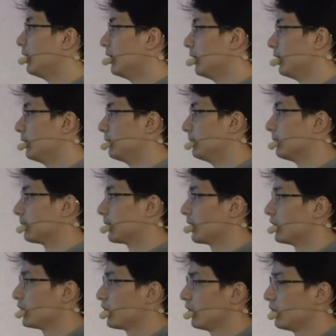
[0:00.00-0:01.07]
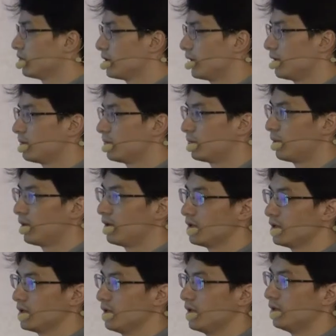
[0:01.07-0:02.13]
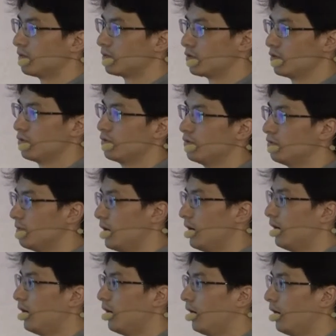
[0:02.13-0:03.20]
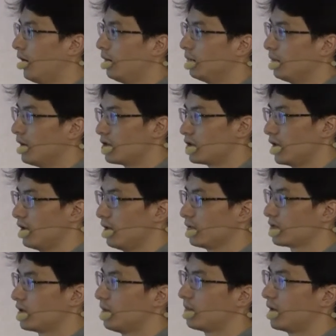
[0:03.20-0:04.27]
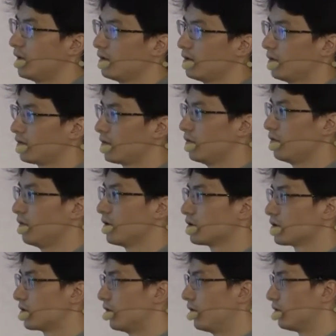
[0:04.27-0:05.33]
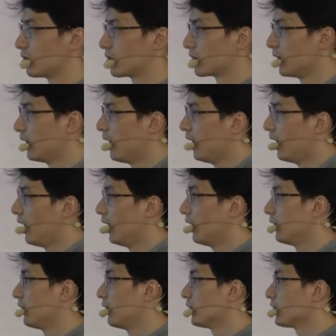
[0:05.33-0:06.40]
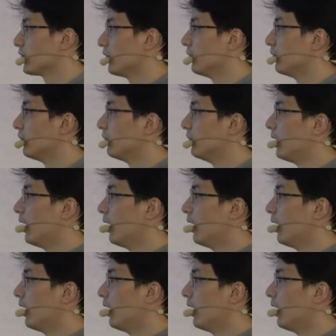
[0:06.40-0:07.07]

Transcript: the policy to achieve some kind of QoS goals. And also,